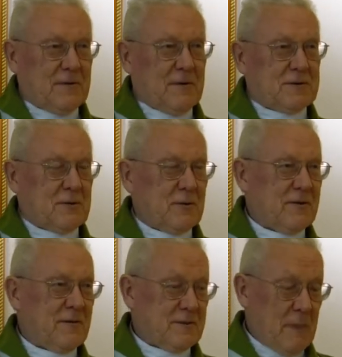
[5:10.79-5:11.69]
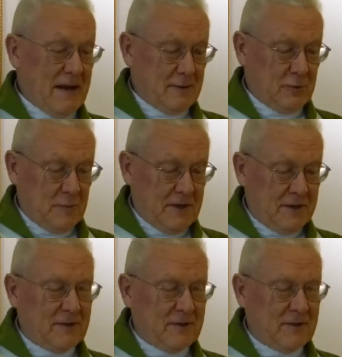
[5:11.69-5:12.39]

was meant to be